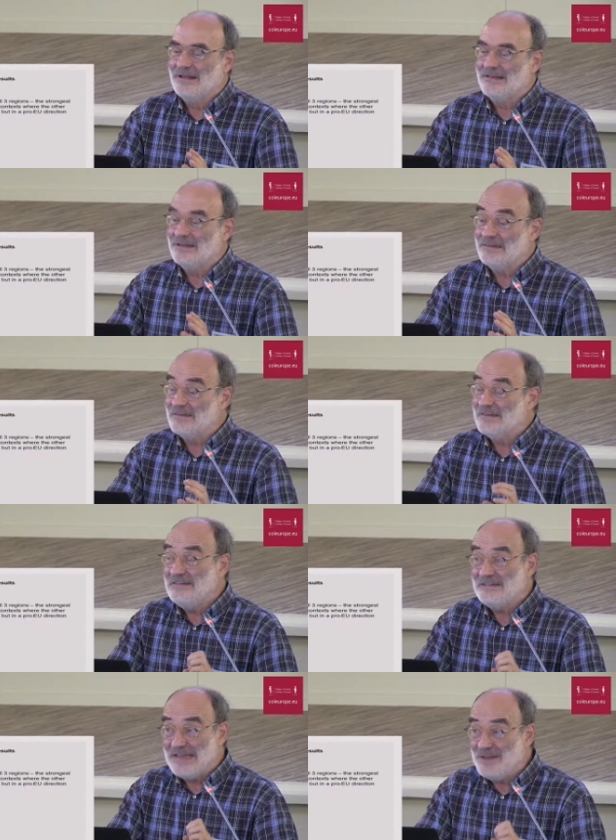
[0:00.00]
The, the
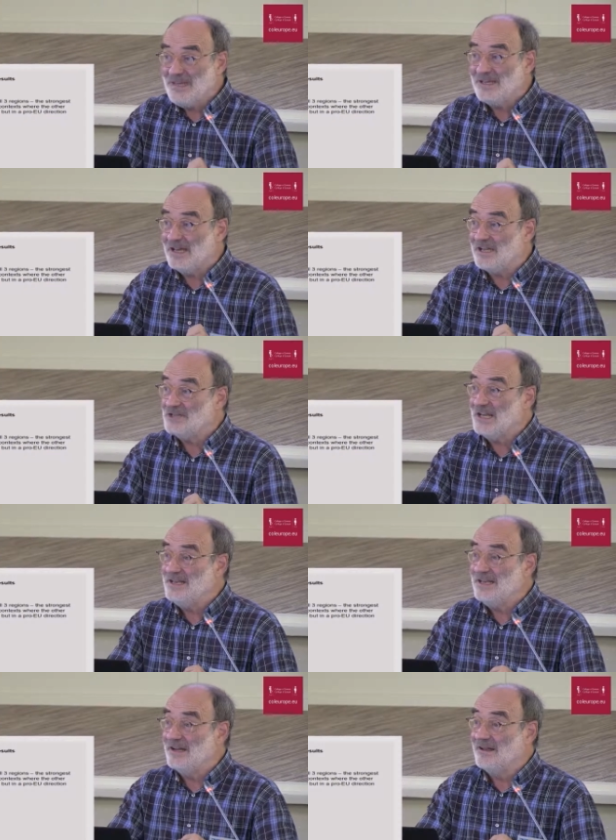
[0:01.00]
systemic
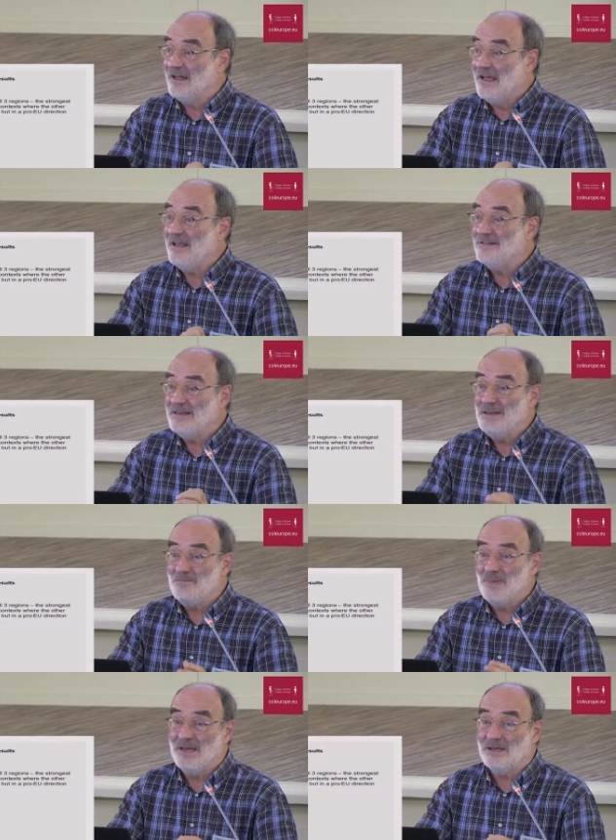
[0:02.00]
agenda has an
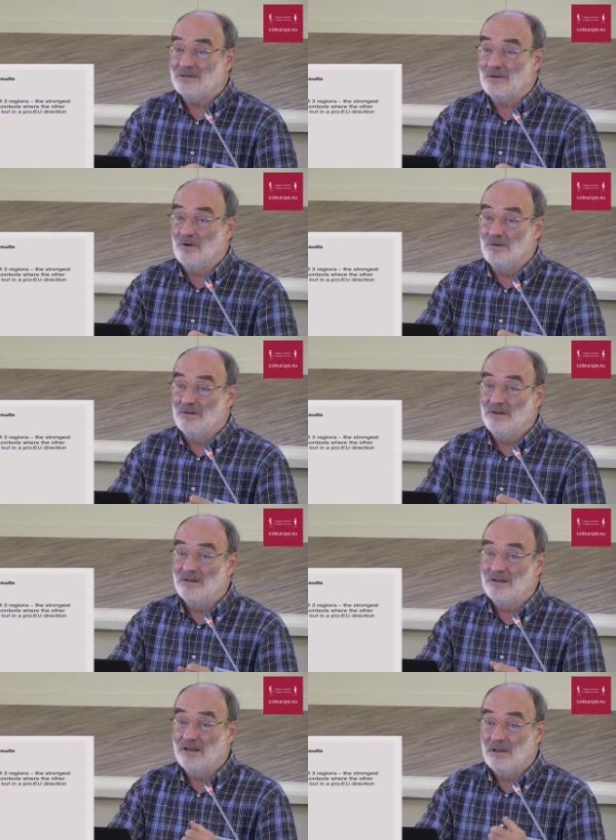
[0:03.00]
impact on
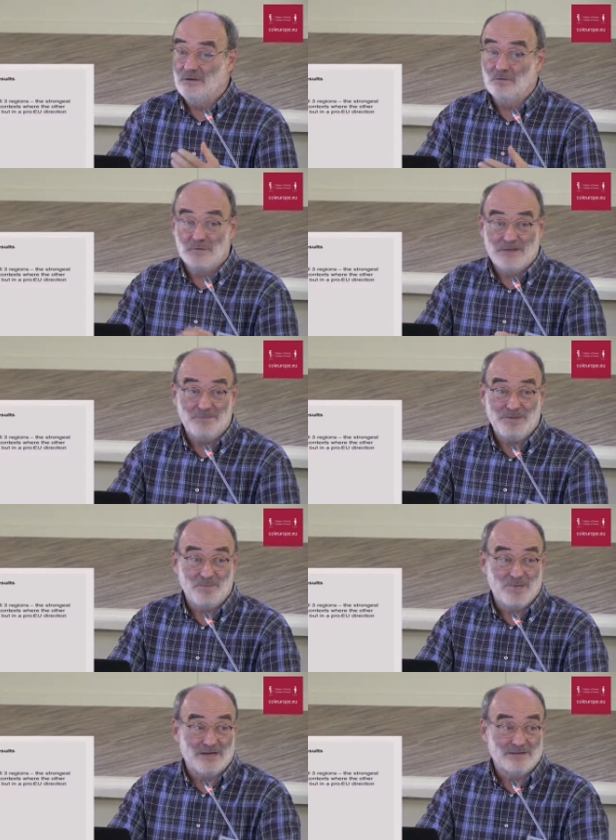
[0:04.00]

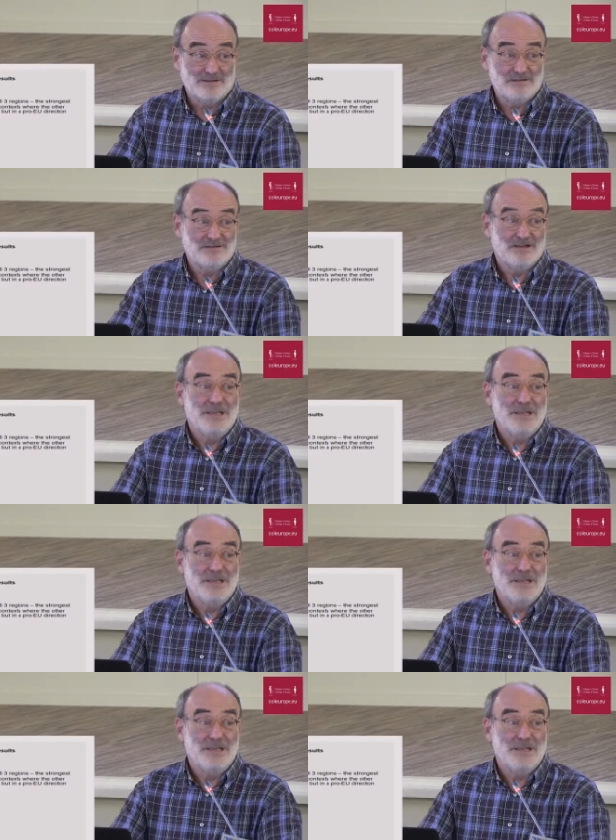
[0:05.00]
Eurosceptic parties.